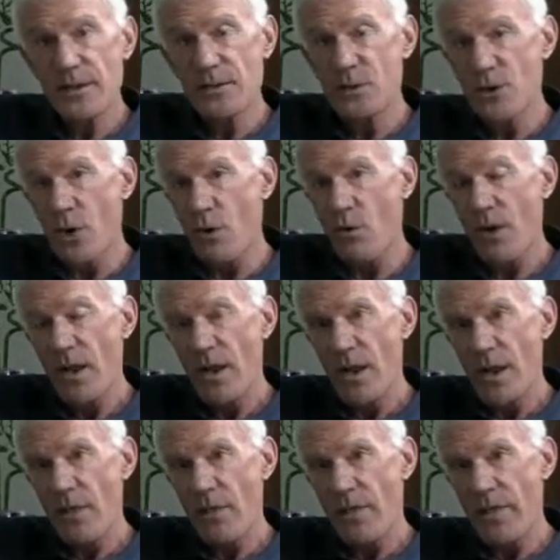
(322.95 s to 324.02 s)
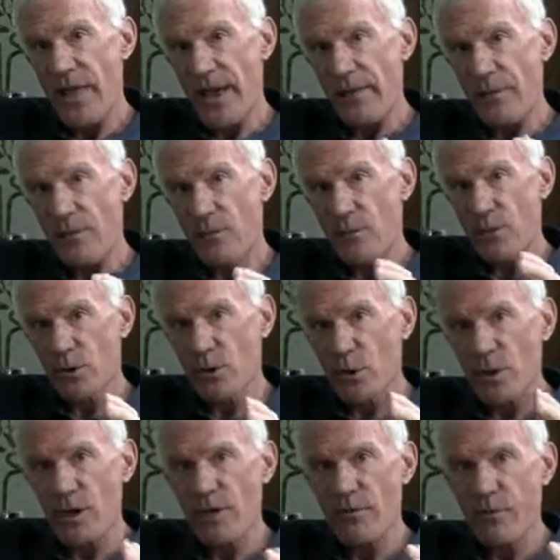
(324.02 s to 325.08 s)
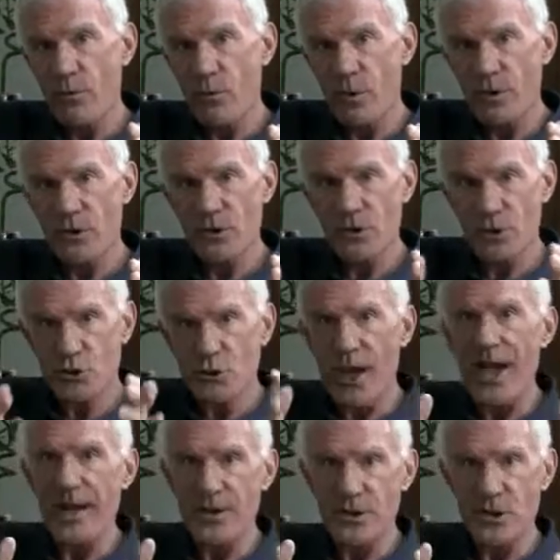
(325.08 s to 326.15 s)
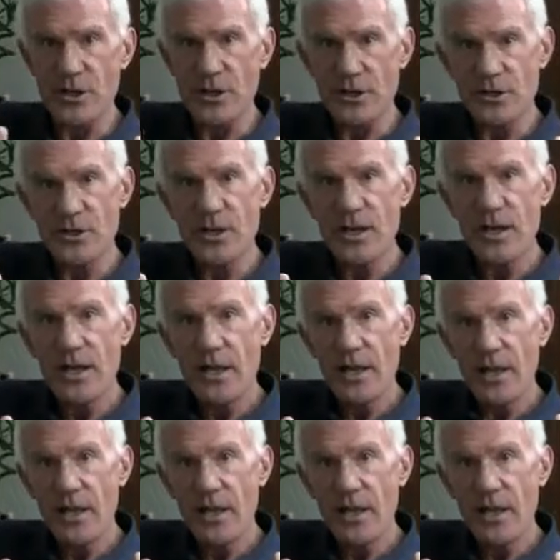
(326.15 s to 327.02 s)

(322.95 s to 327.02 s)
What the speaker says: So that we're looking for strategies